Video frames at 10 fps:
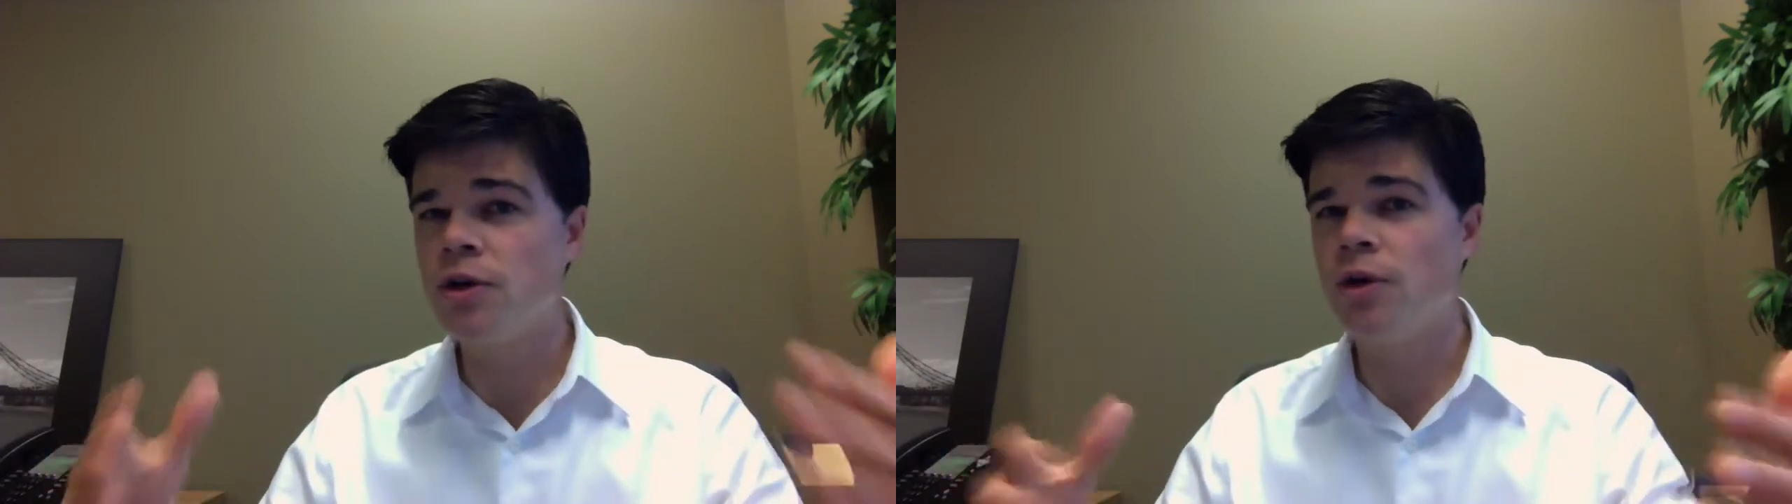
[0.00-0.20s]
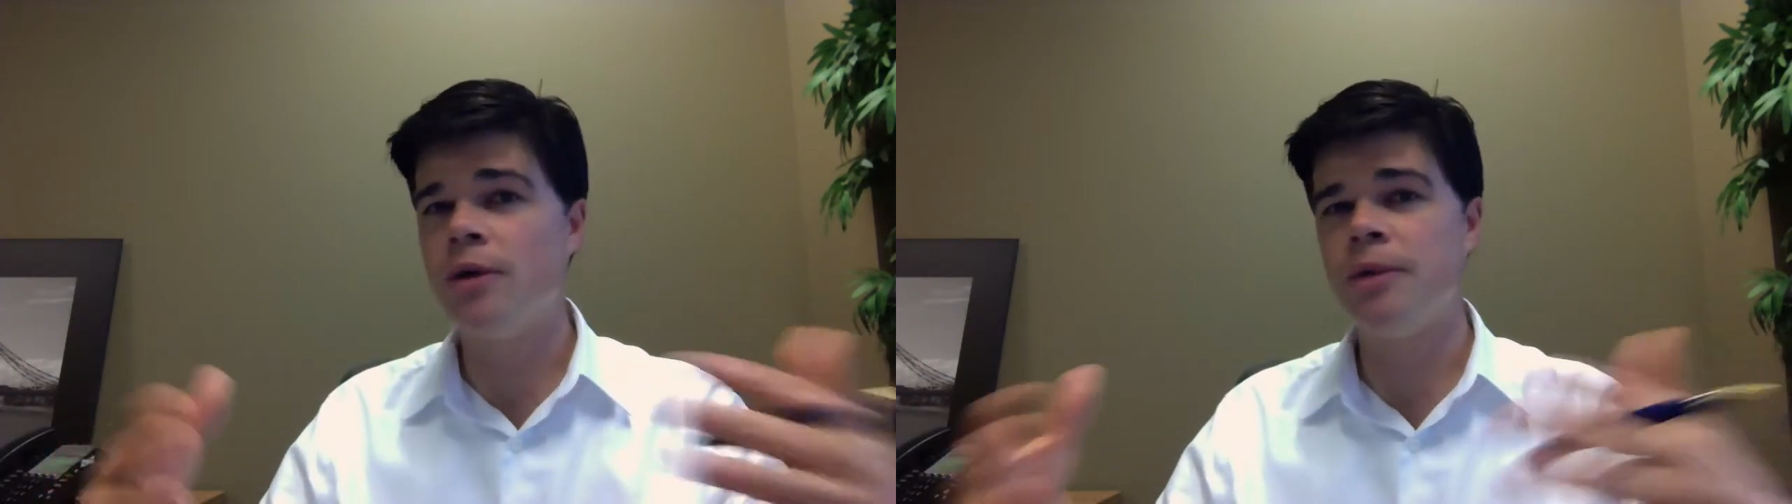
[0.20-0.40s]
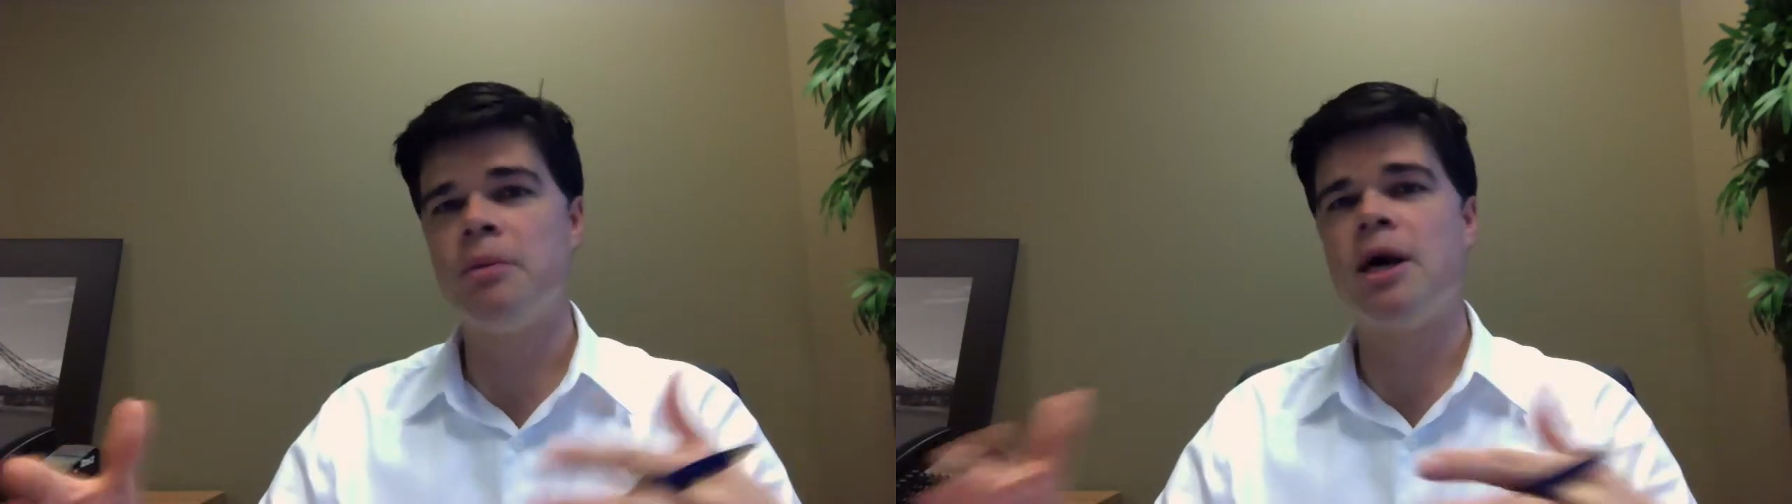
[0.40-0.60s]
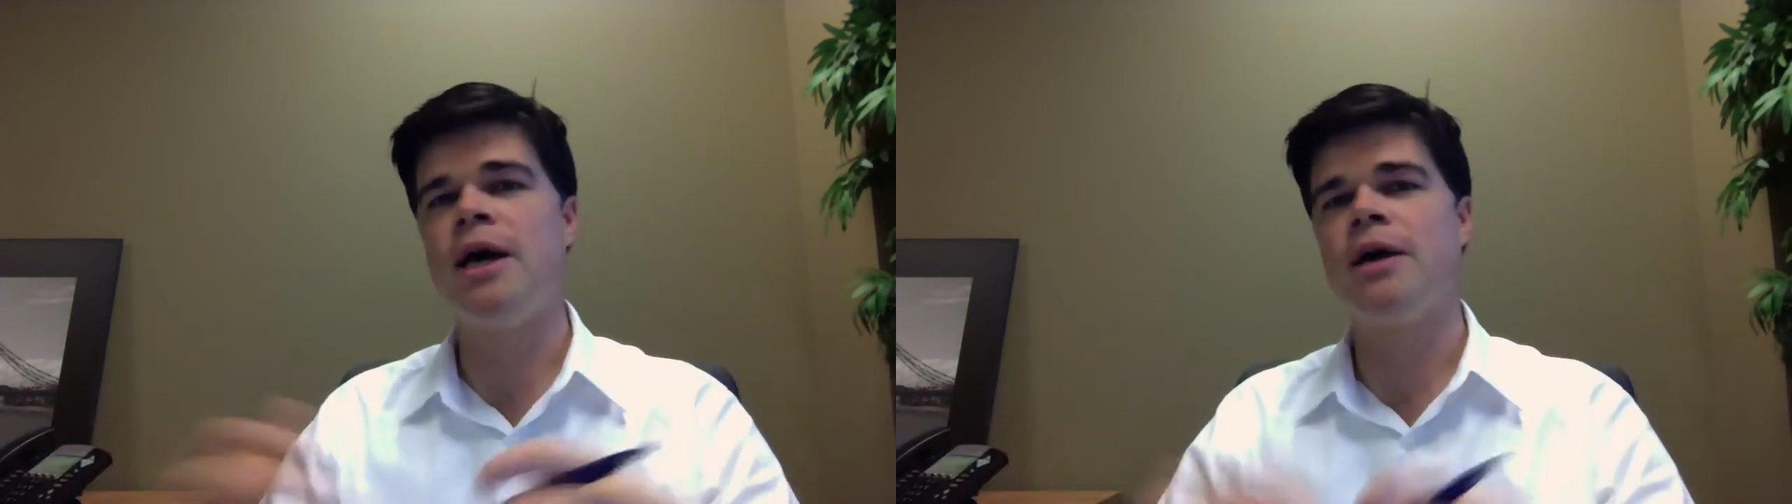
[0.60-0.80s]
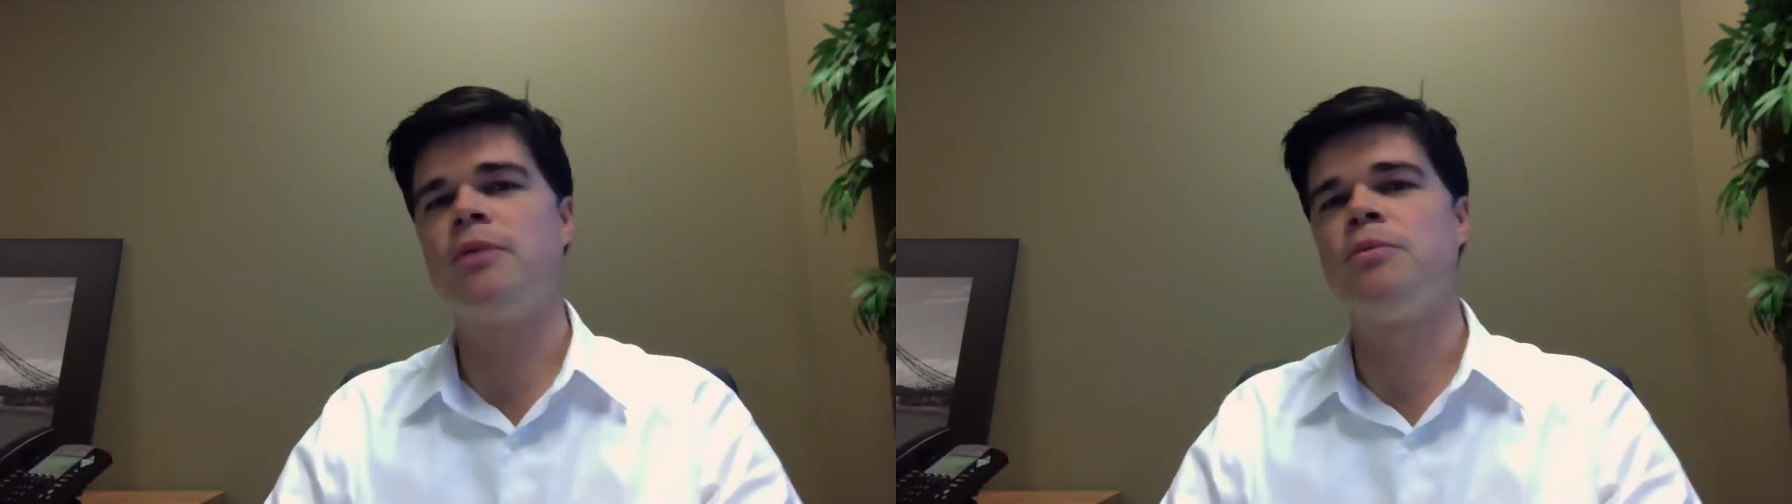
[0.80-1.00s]
go and
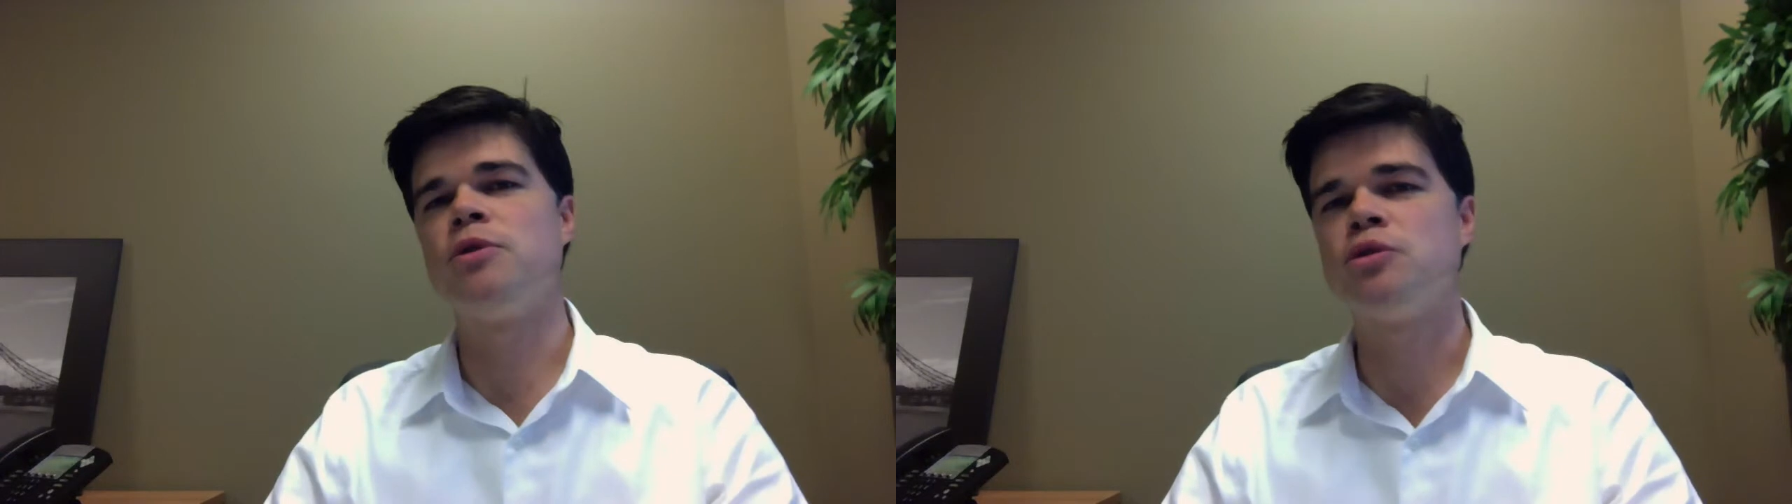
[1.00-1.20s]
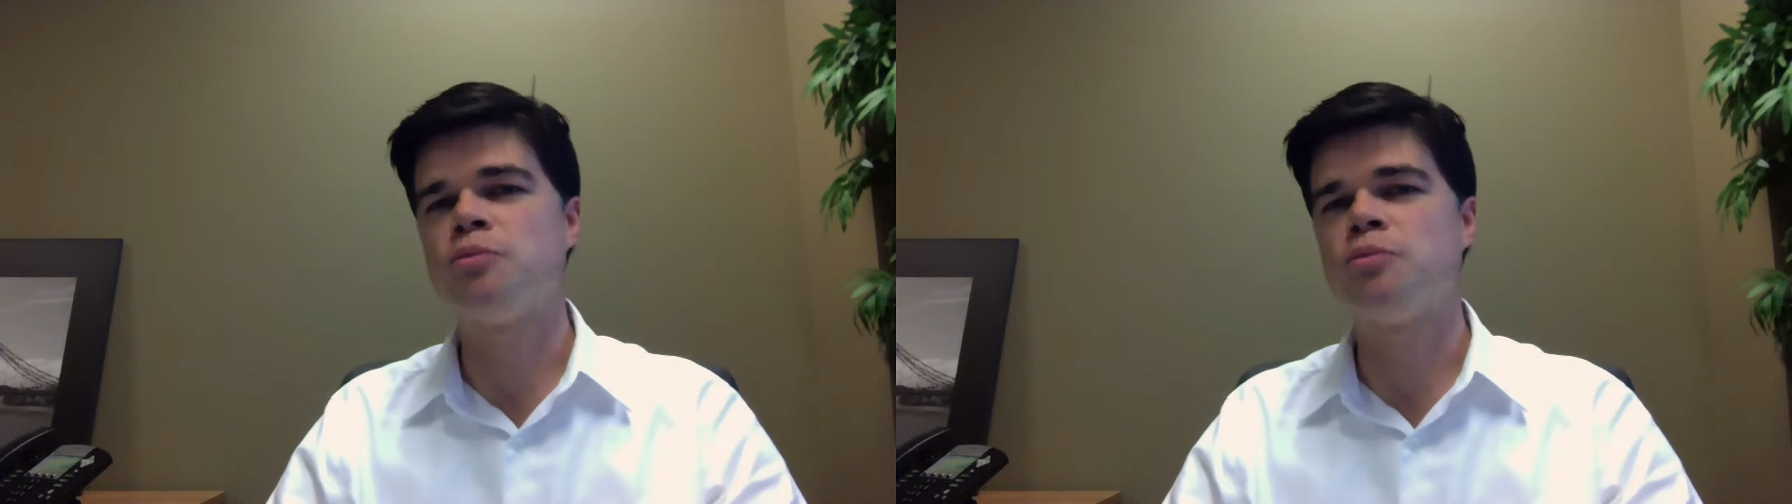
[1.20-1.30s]
buy a commercial